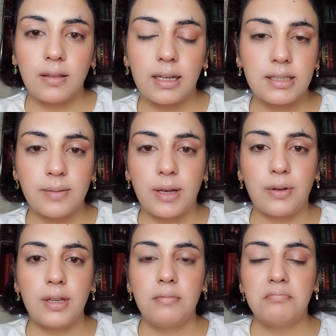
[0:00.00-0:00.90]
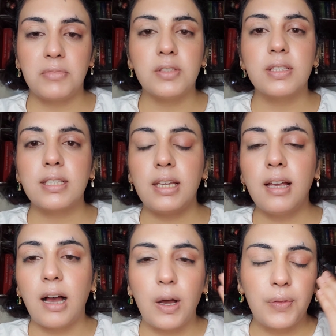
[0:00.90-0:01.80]
That's about it. You see
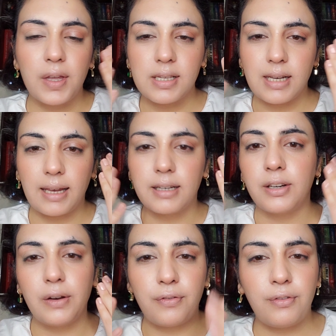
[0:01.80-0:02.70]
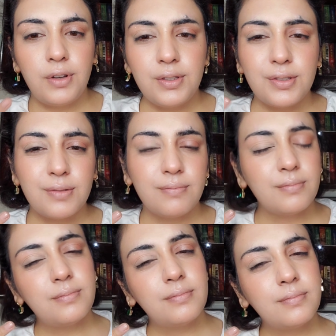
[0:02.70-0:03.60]
how there's like a difference?
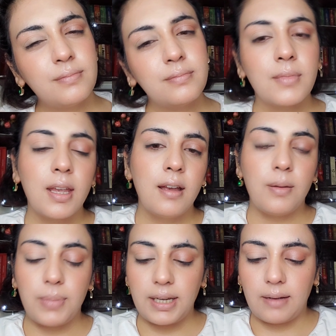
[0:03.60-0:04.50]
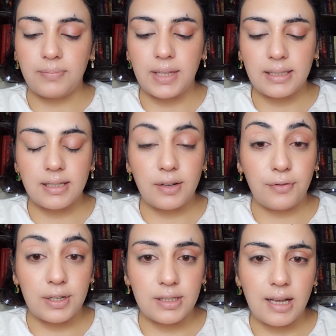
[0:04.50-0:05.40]
But yeah, that's the
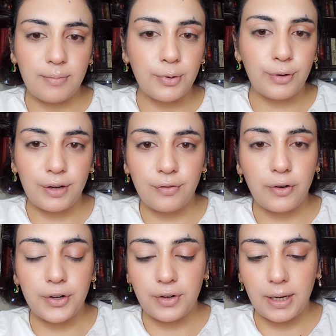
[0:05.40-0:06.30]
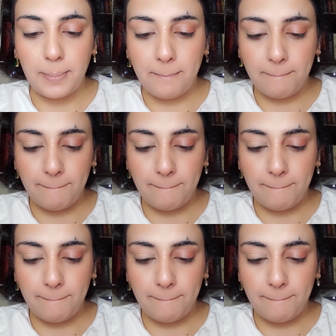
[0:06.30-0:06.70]
difference I'm going for today.